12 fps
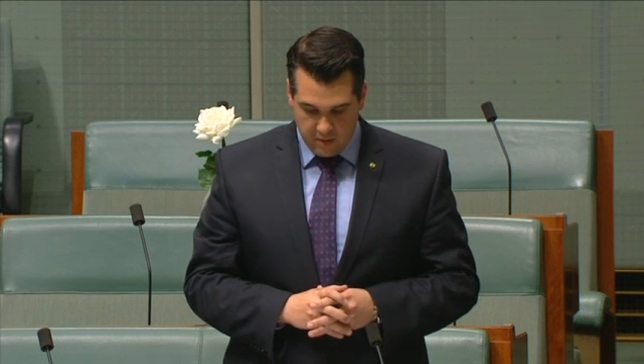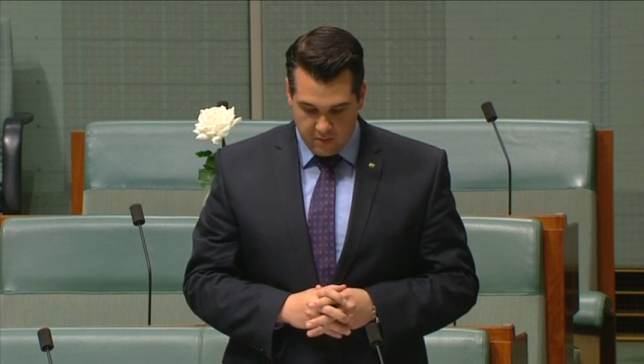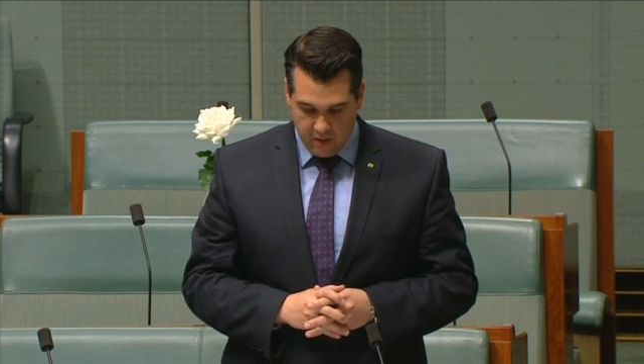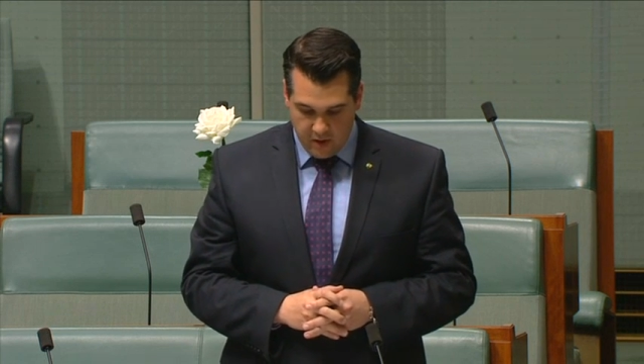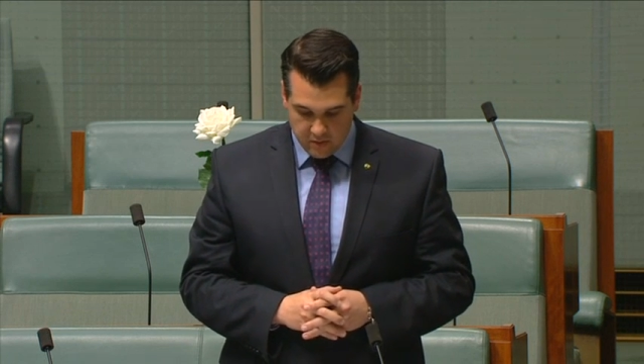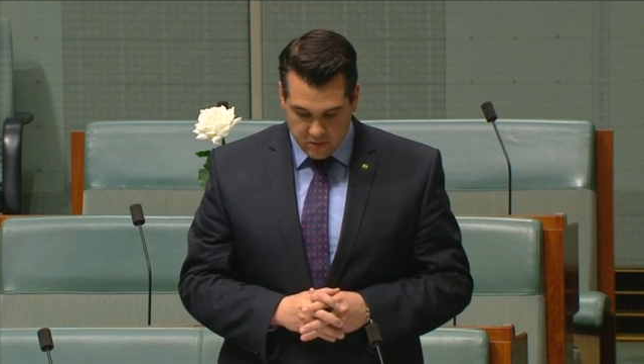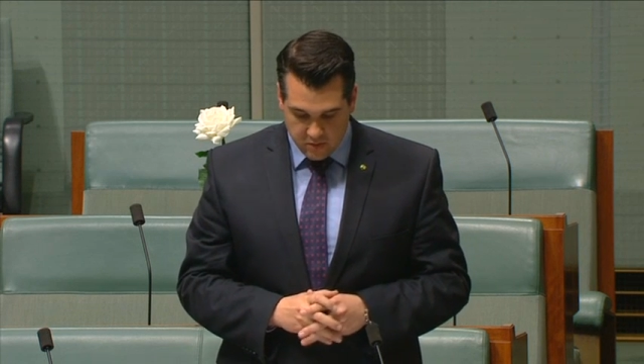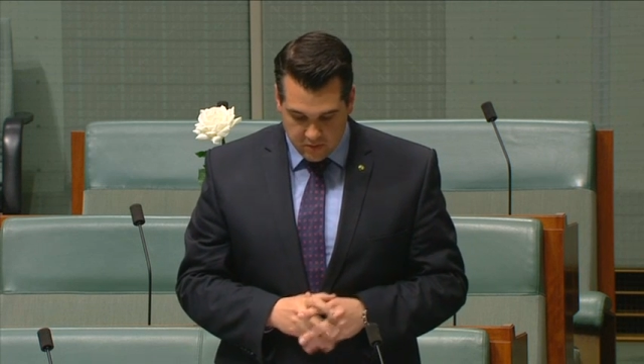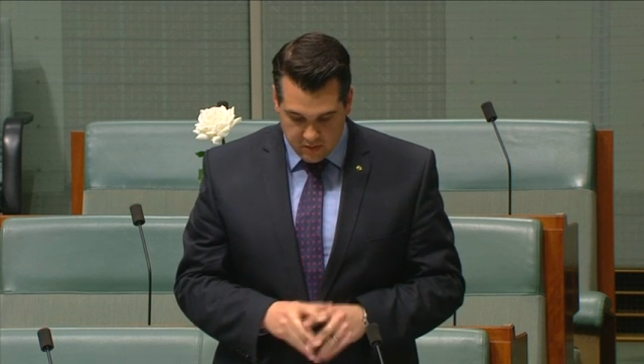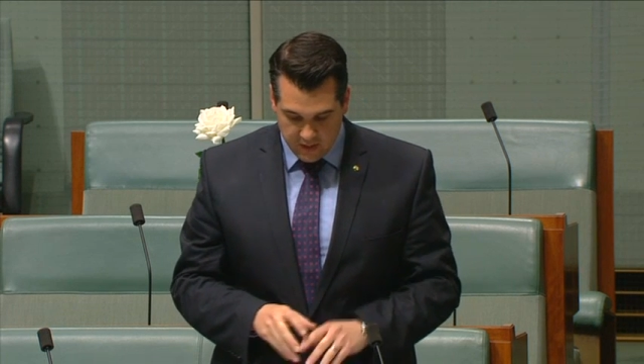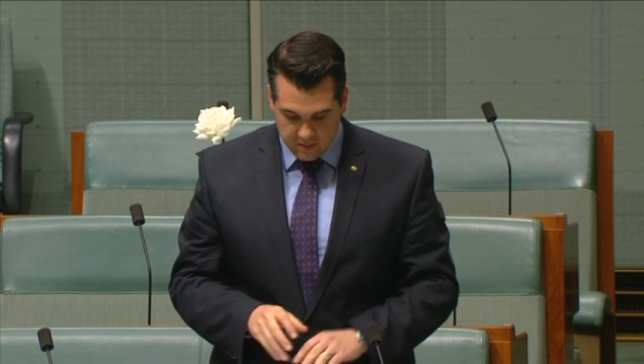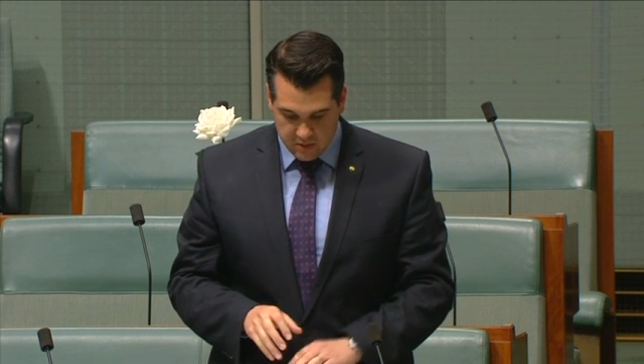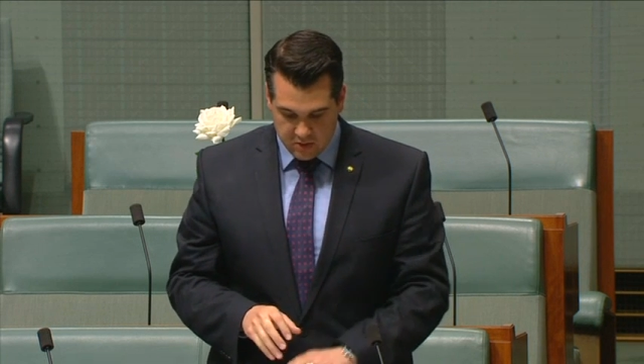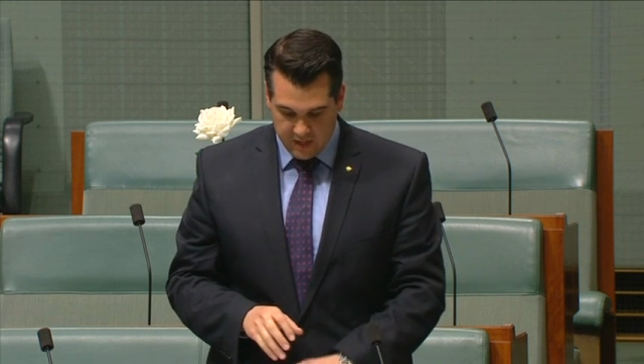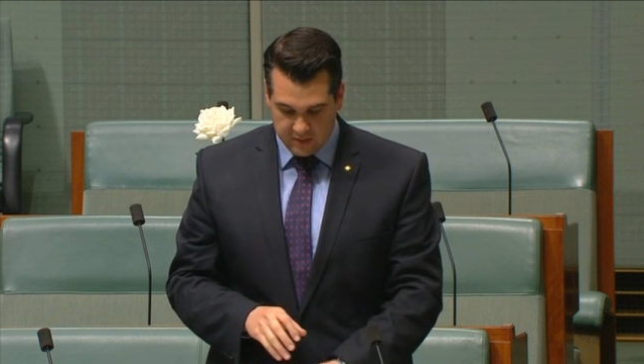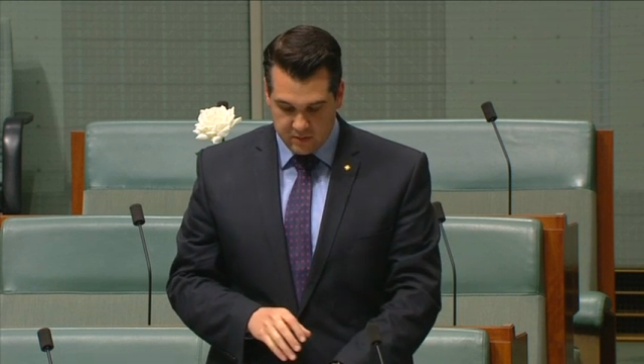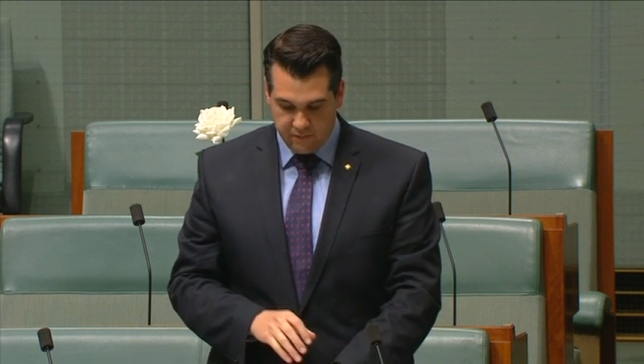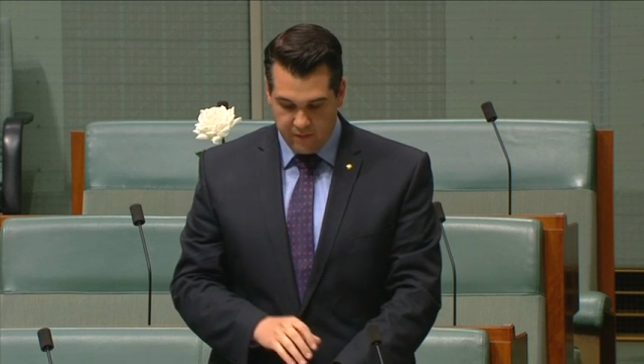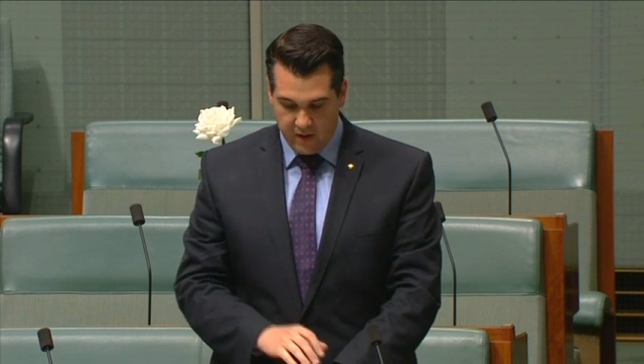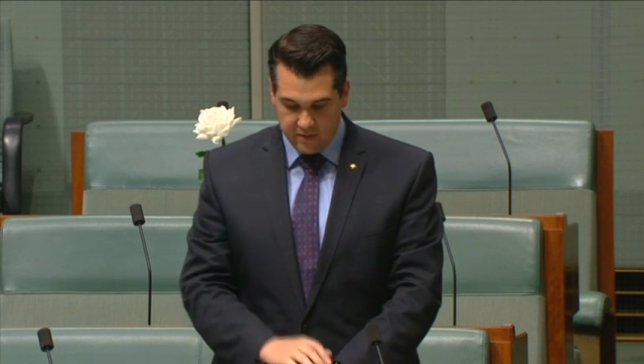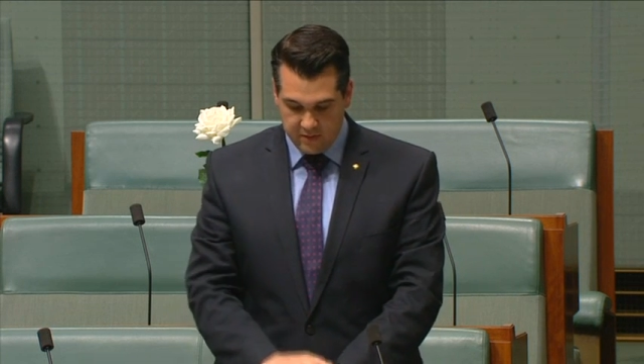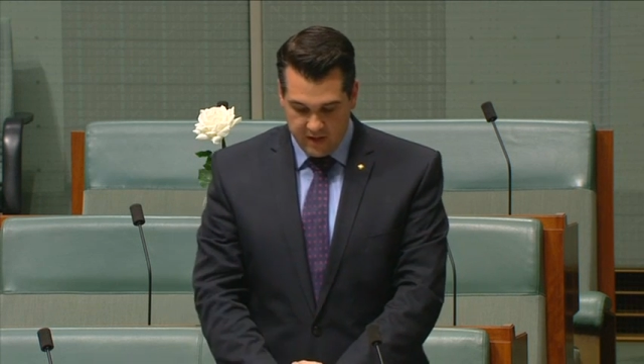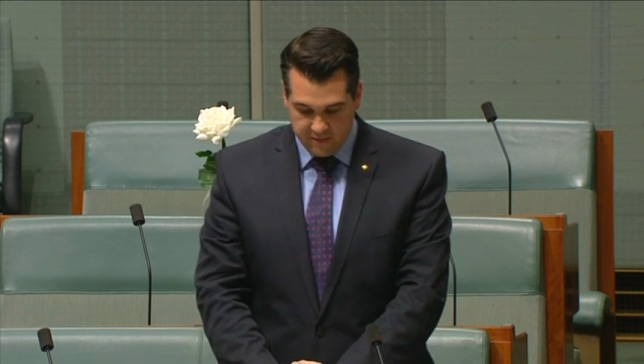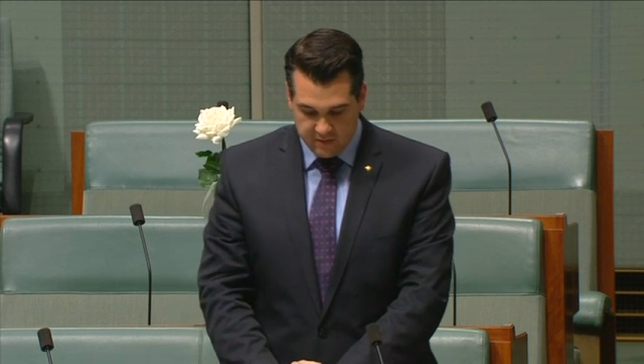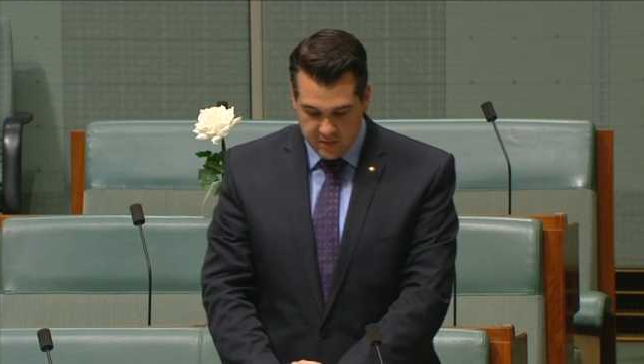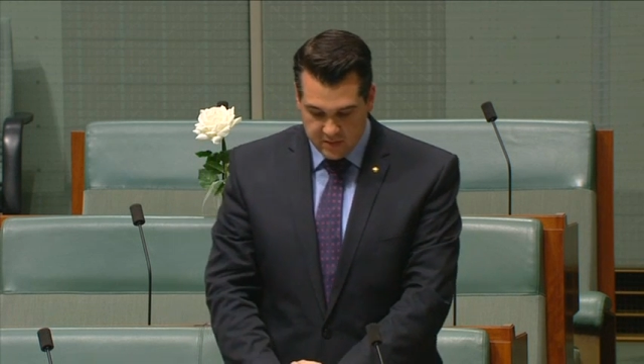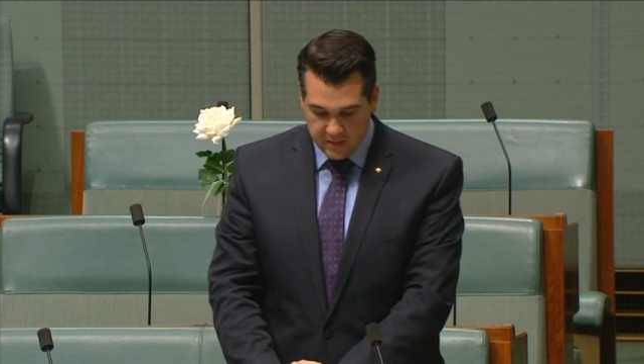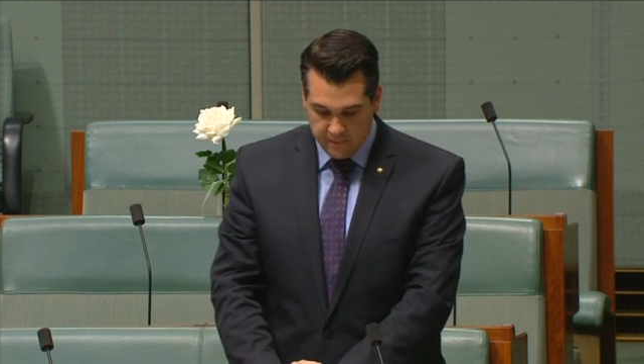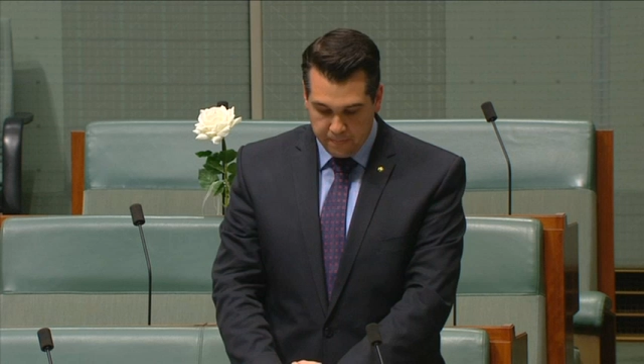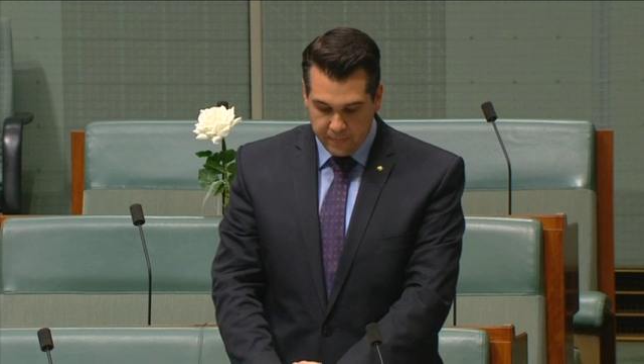Those who seek to justify the deaths